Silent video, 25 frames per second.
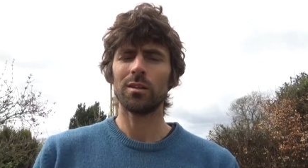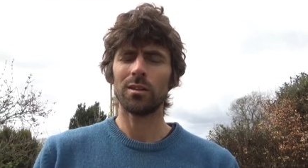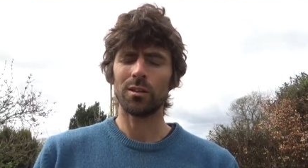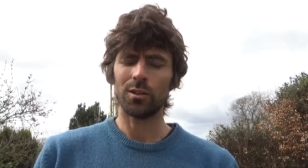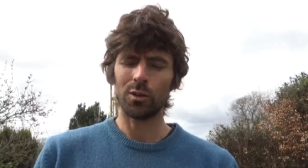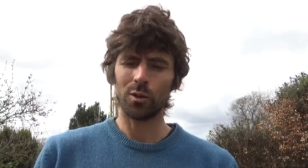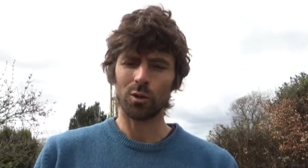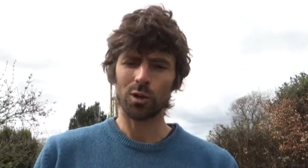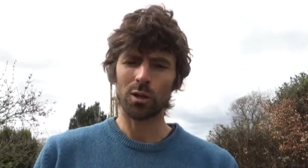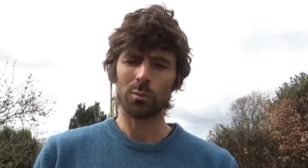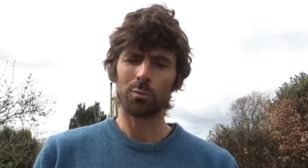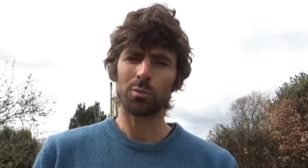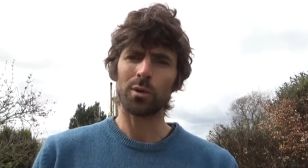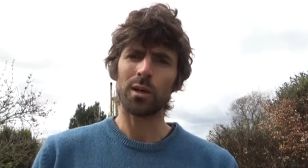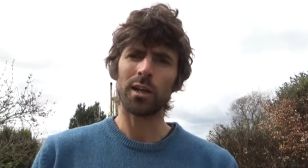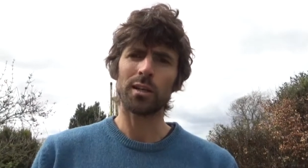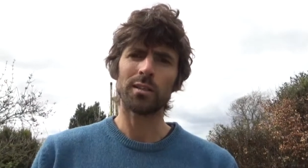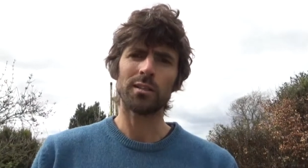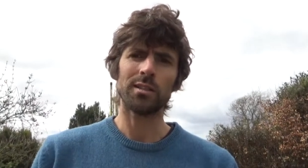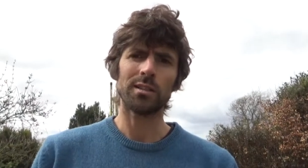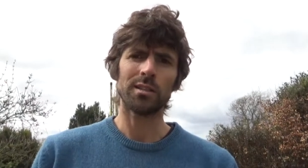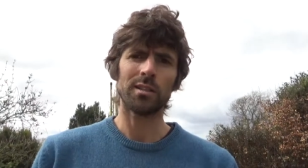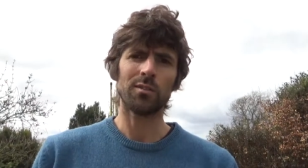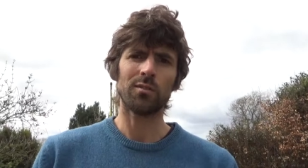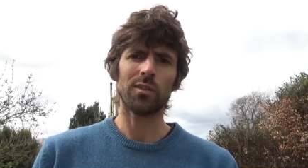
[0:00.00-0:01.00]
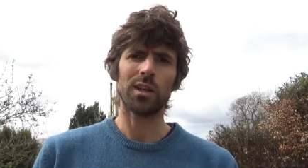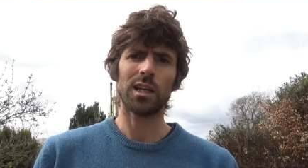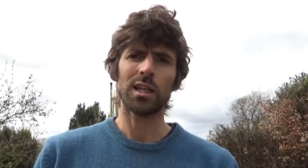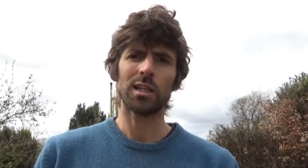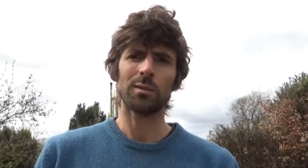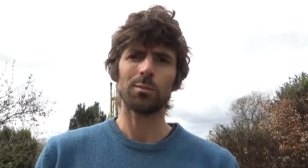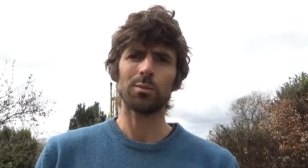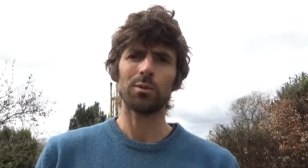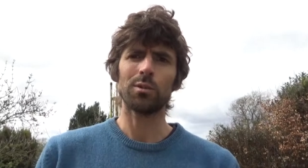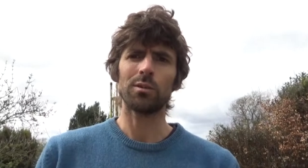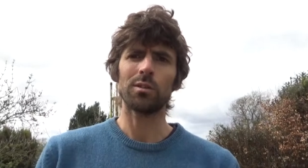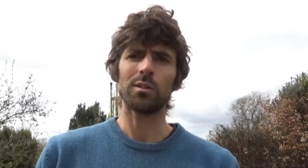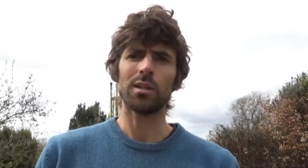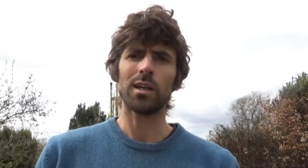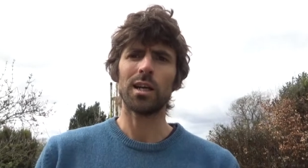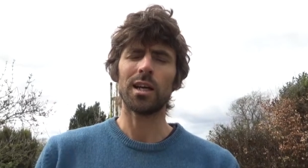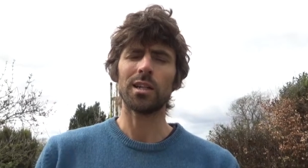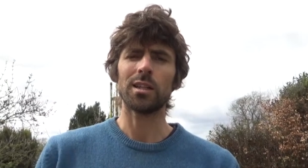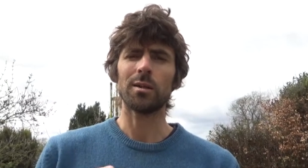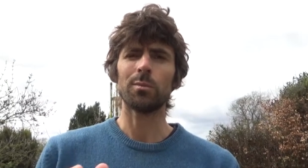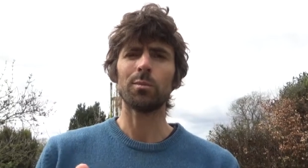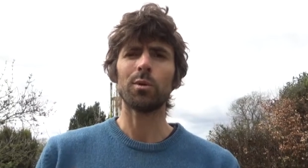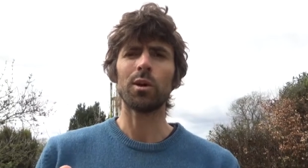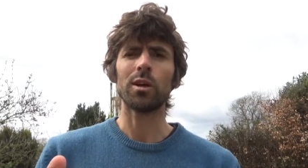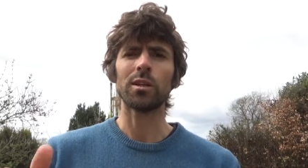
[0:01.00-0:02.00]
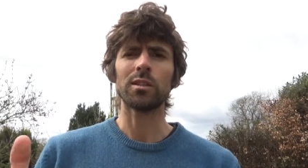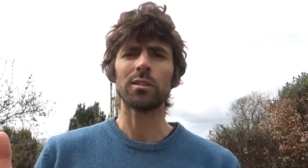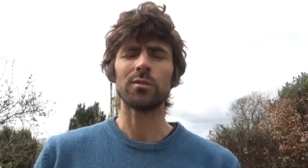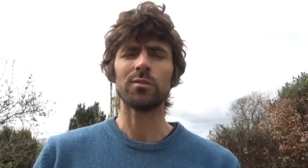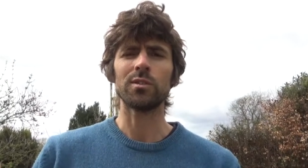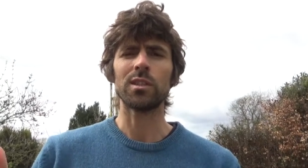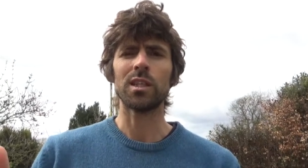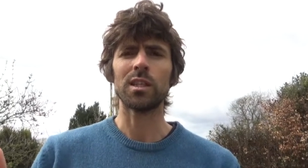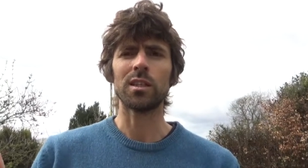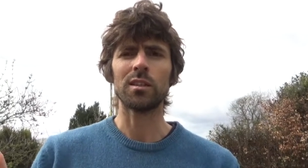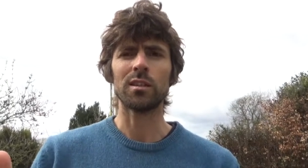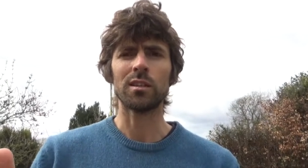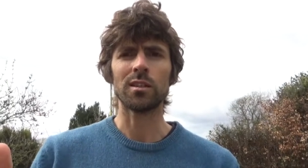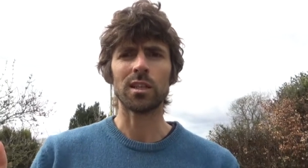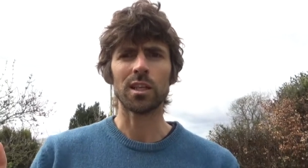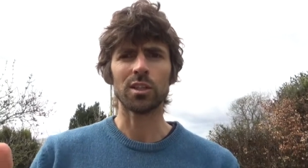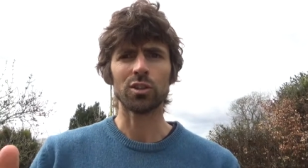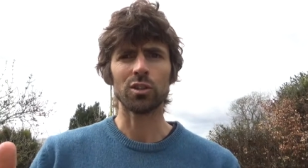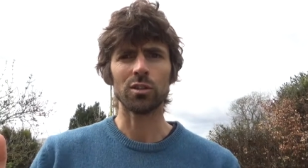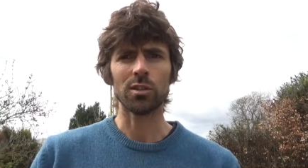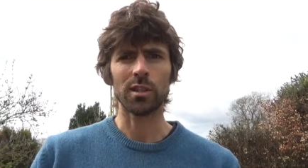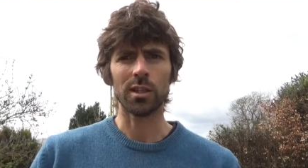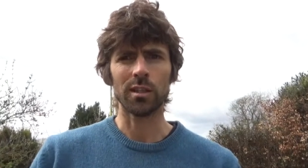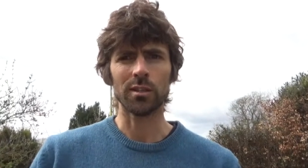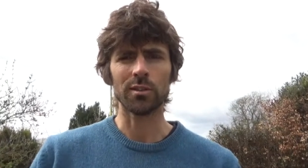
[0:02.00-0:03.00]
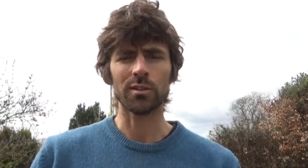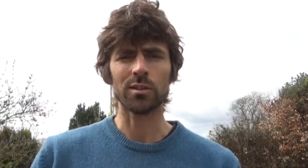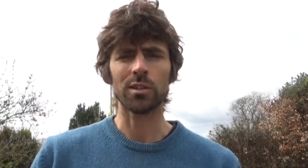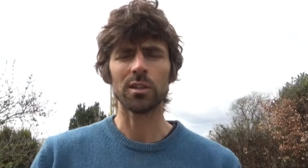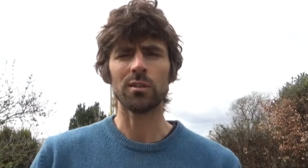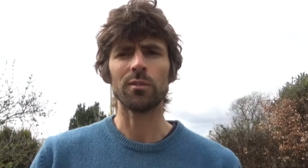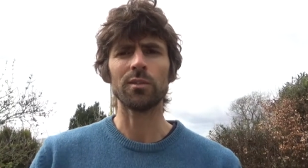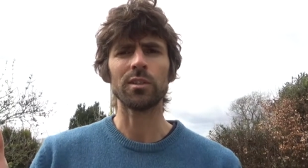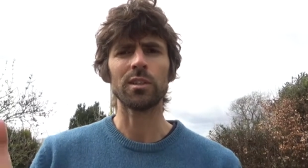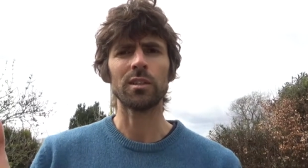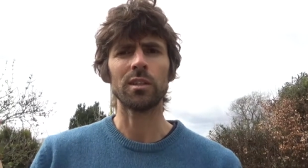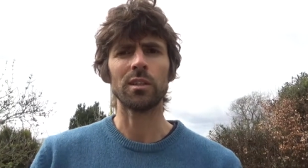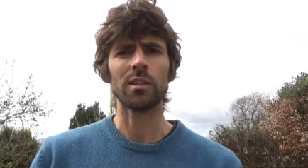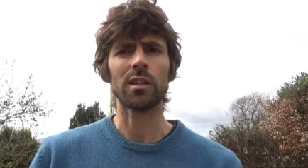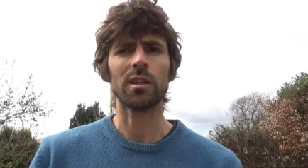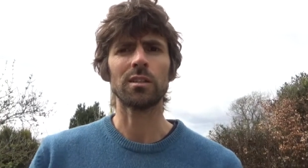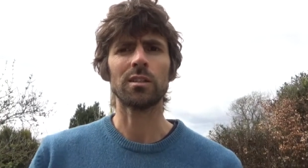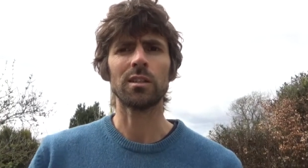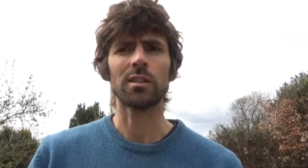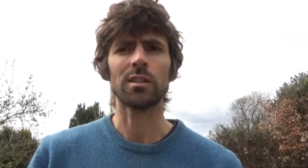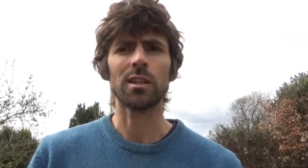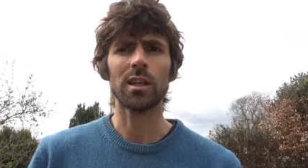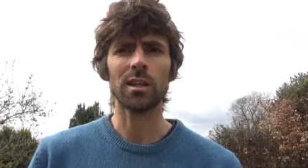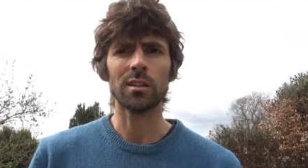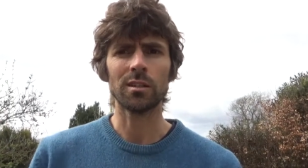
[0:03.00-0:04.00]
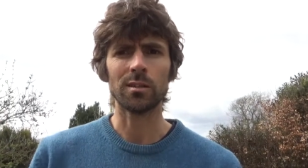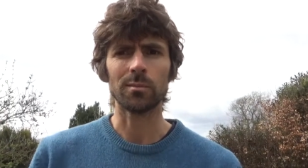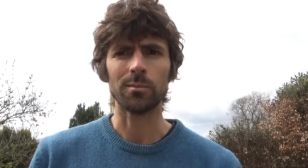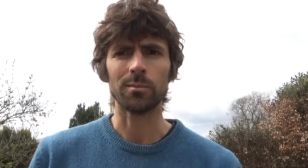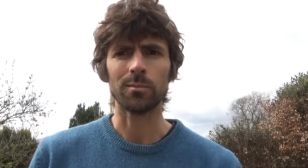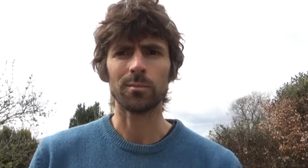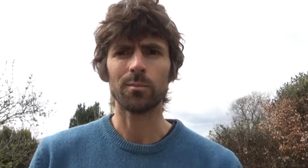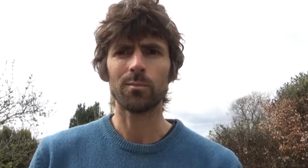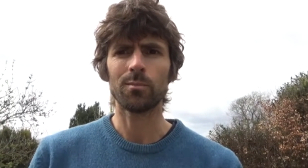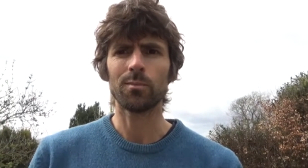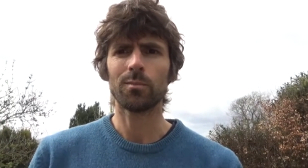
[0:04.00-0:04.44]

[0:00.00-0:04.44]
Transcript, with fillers: yoga practices available at the point of need in the National Health Service in the United Kingdom.